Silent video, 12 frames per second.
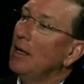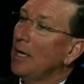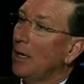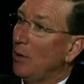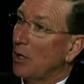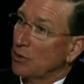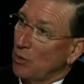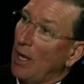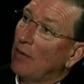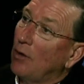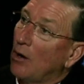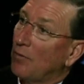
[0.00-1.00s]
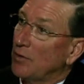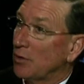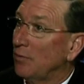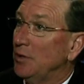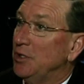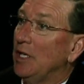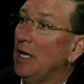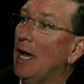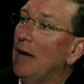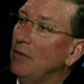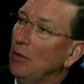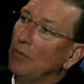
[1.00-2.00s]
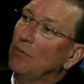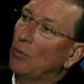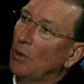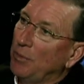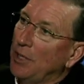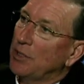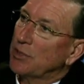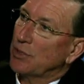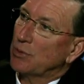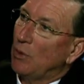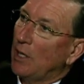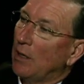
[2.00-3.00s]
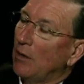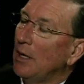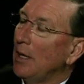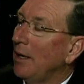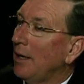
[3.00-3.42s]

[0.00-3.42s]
and we also have our office on Virginia Avenue in Fort Pierce as well.